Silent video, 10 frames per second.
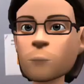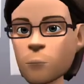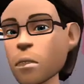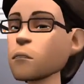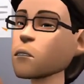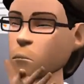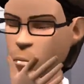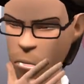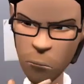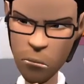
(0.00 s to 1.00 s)
Next
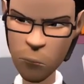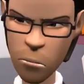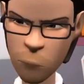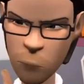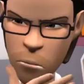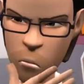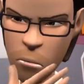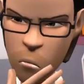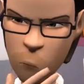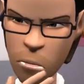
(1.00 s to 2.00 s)
is, who's my role
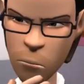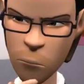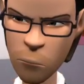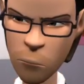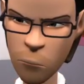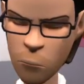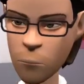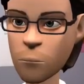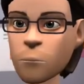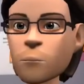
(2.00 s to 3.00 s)
model?
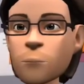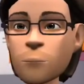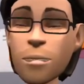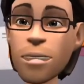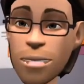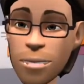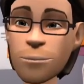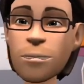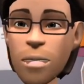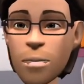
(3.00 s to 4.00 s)
One person
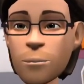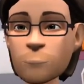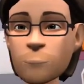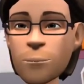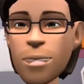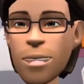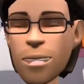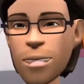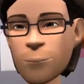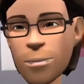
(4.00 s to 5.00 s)
that I take a lot of
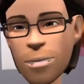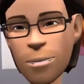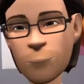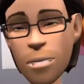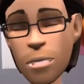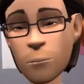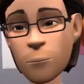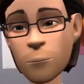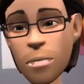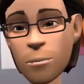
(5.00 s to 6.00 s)
inspiration from
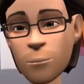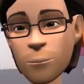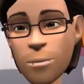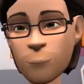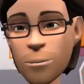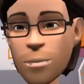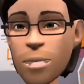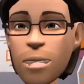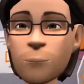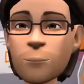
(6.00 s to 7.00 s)
is probably
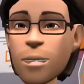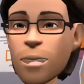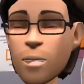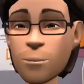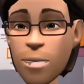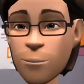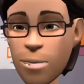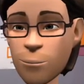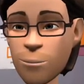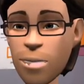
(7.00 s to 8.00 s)
Markiplier, as
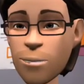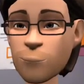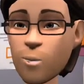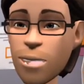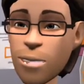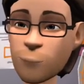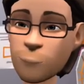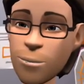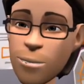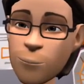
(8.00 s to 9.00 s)
I feel that he is
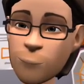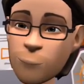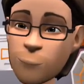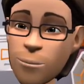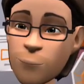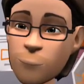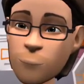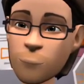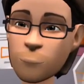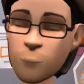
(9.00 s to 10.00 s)
one of the few
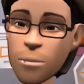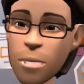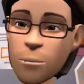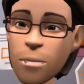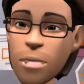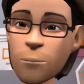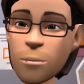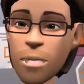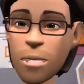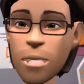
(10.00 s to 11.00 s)
YouTubers that I can
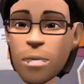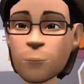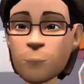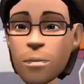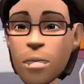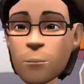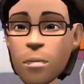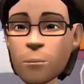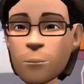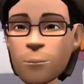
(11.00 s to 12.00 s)
legitimately say
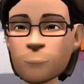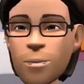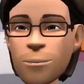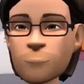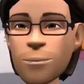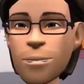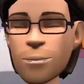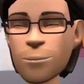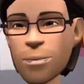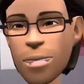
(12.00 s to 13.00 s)
he cares
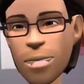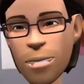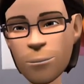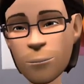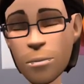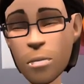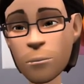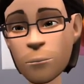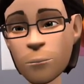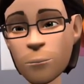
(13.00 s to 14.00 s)
about his fans.